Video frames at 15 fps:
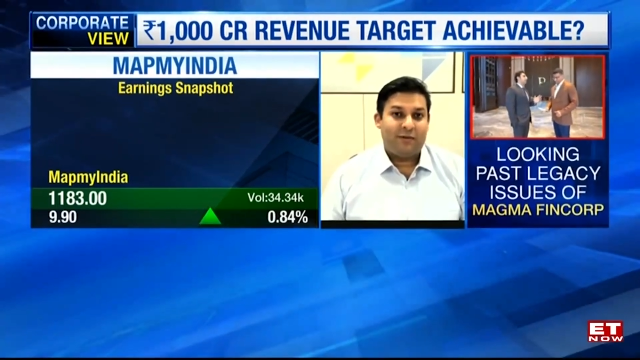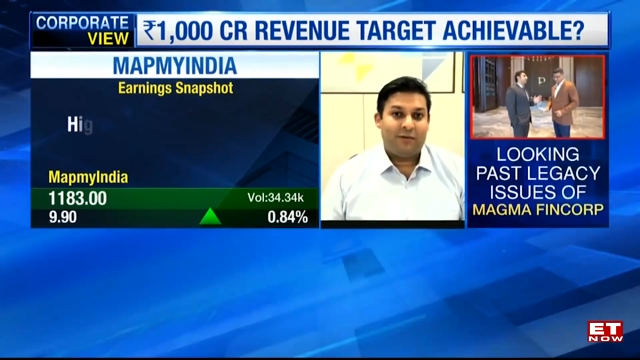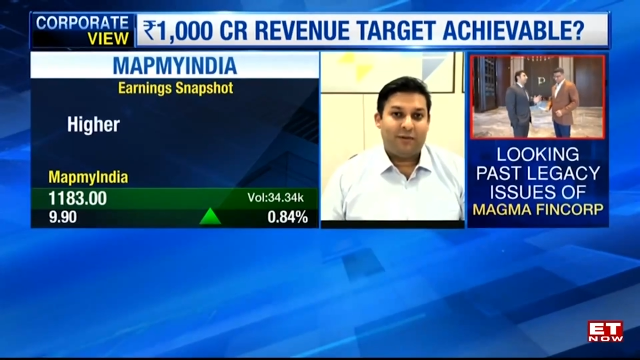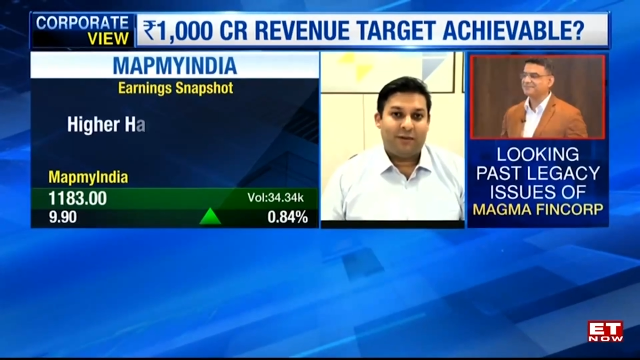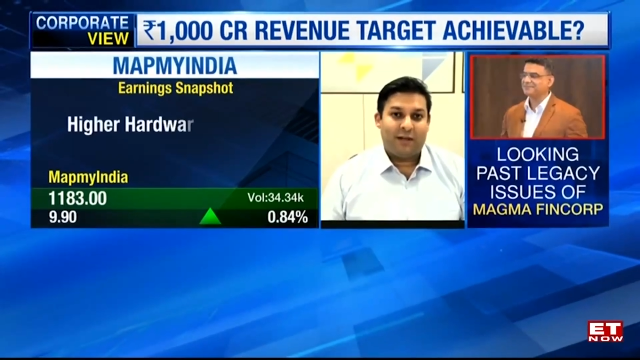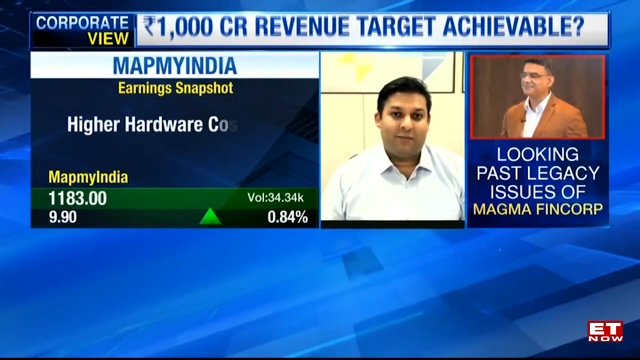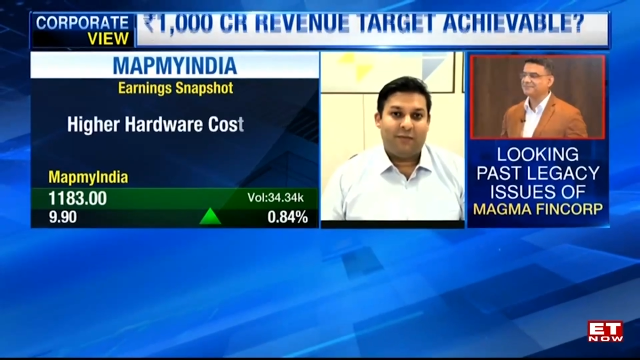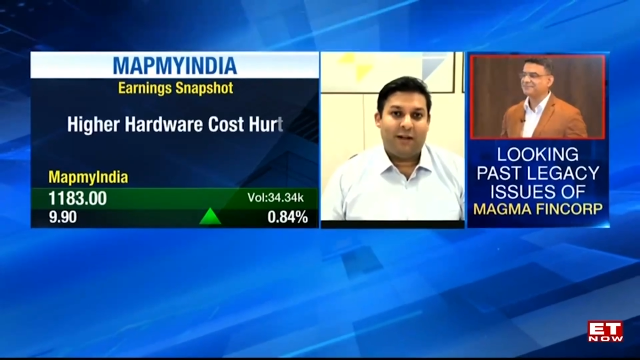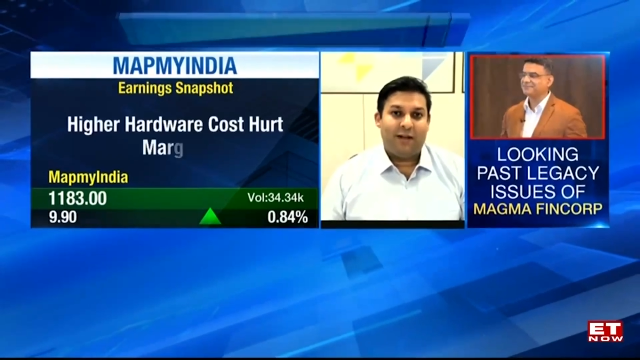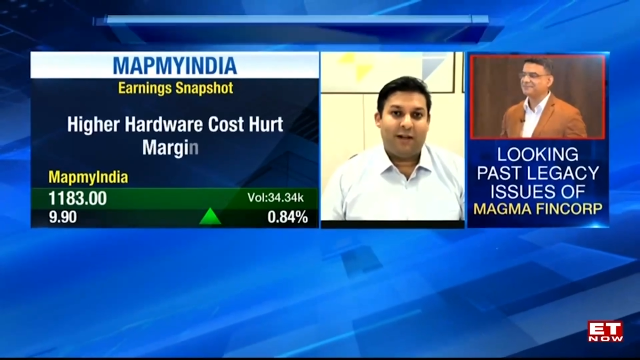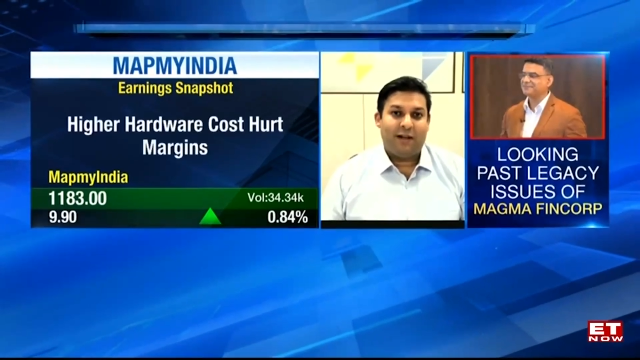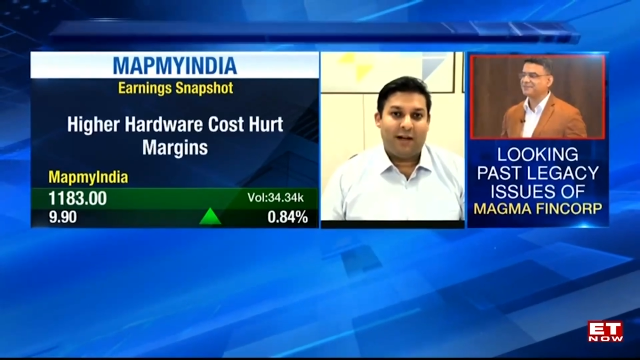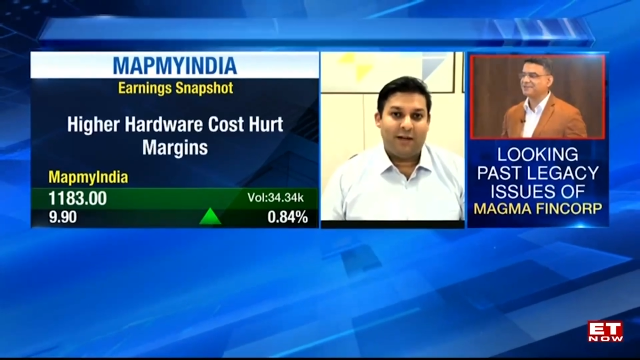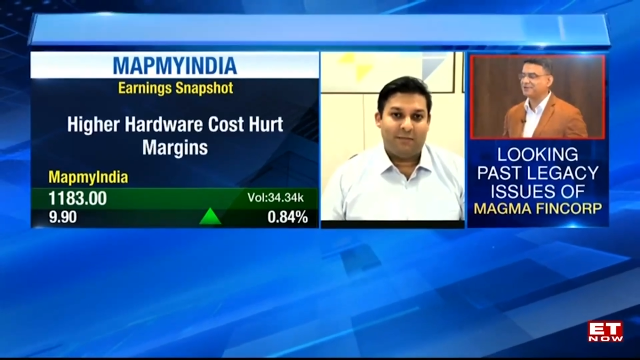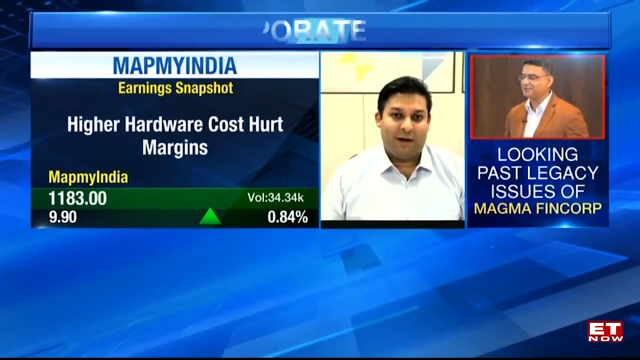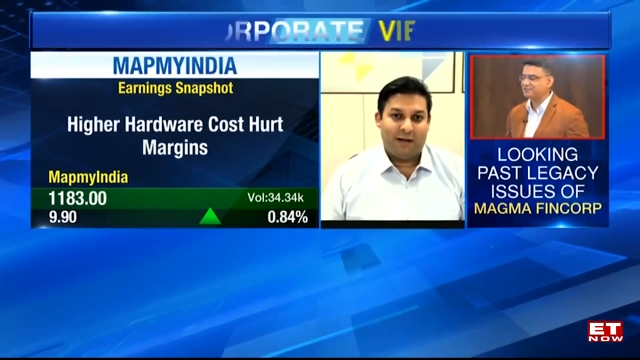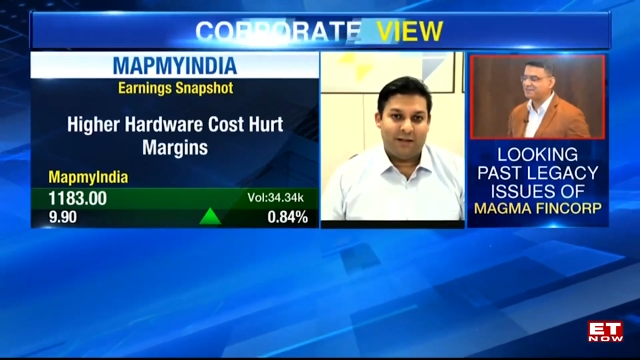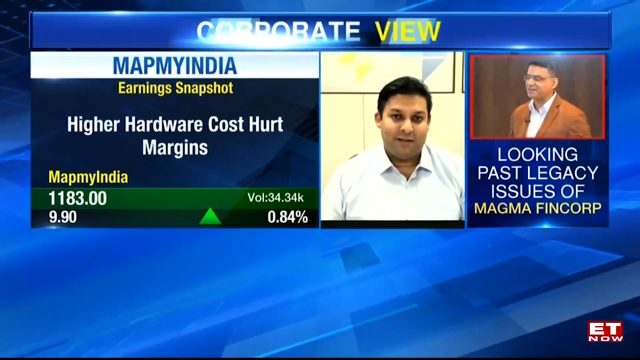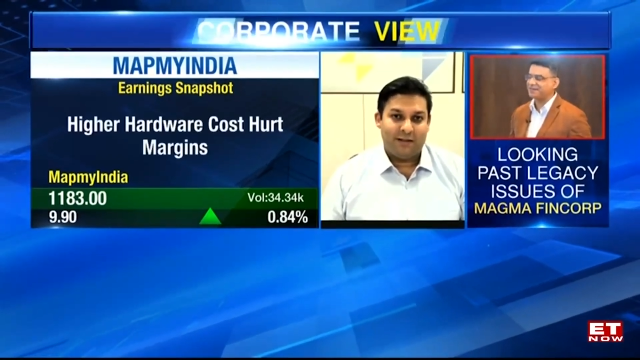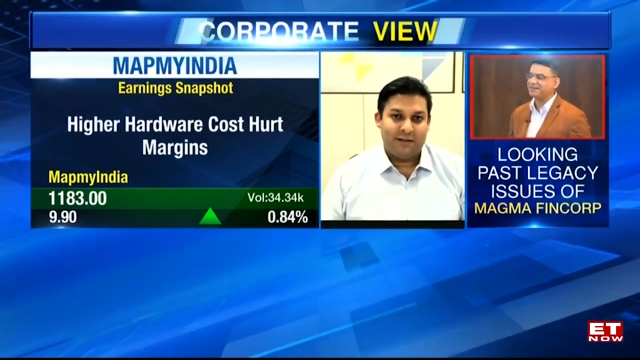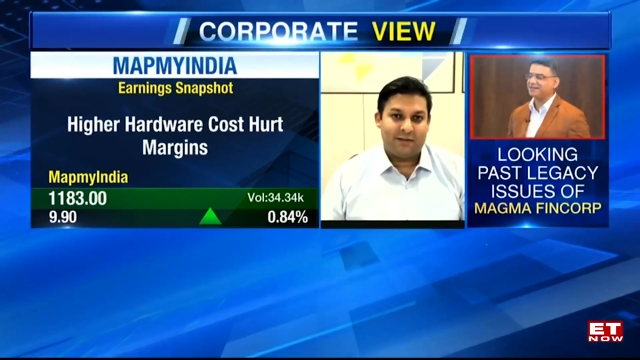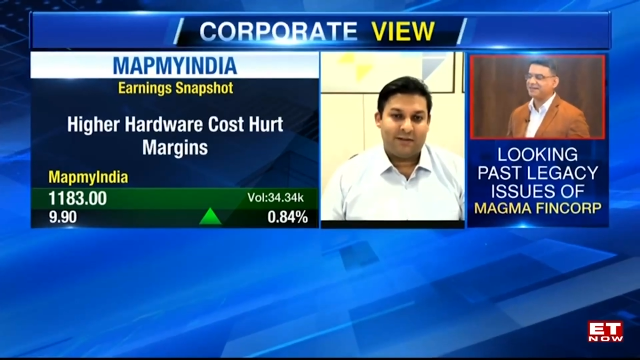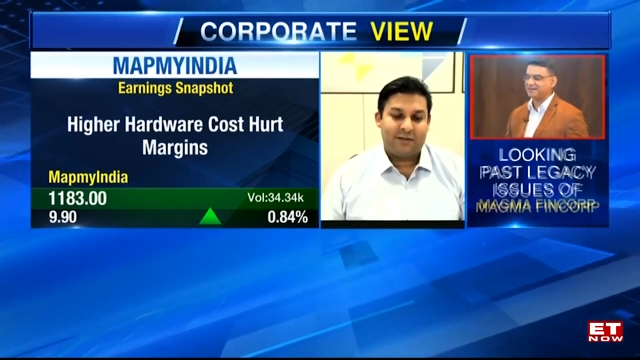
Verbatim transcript: growth at very high margins.